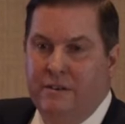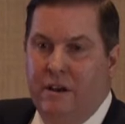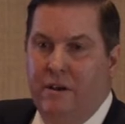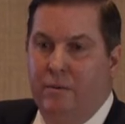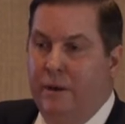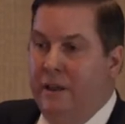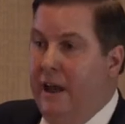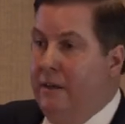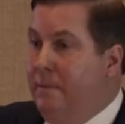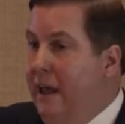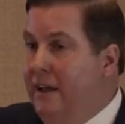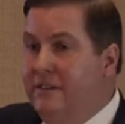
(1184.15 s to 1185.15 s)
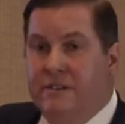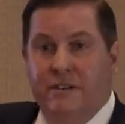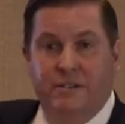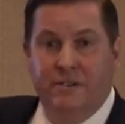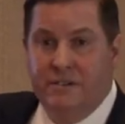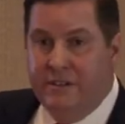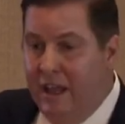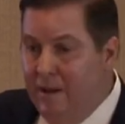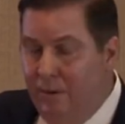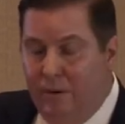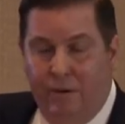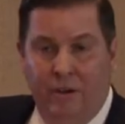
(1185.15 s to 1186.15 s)
Uh, we like banks because they're
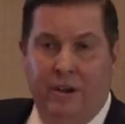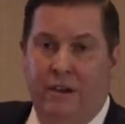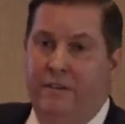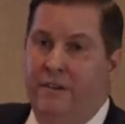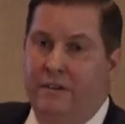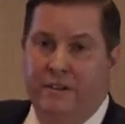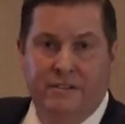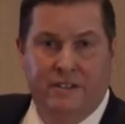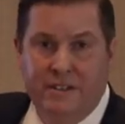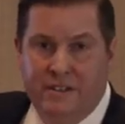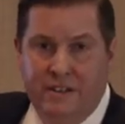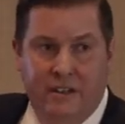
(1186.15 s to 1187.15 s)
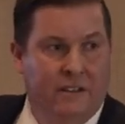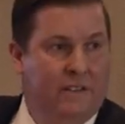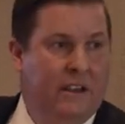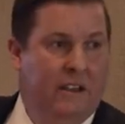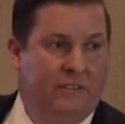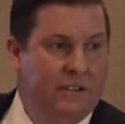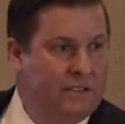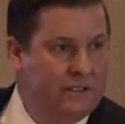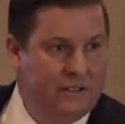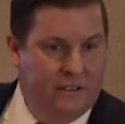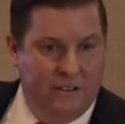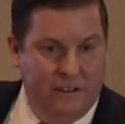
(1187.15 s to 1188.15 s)
stable, they're consistent, they have
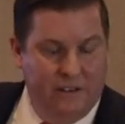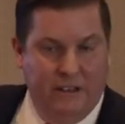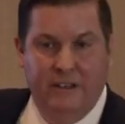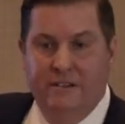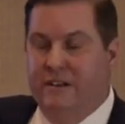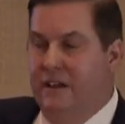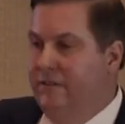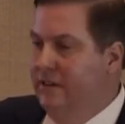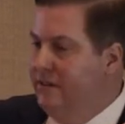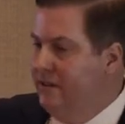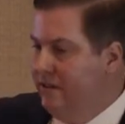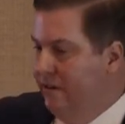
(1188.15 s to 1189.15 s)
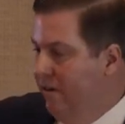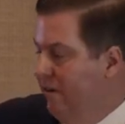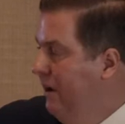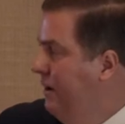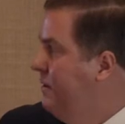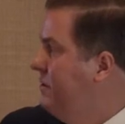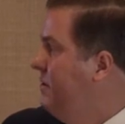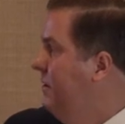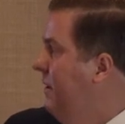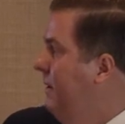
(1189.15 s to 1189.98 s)
consistent dividends, they have consistent earnings.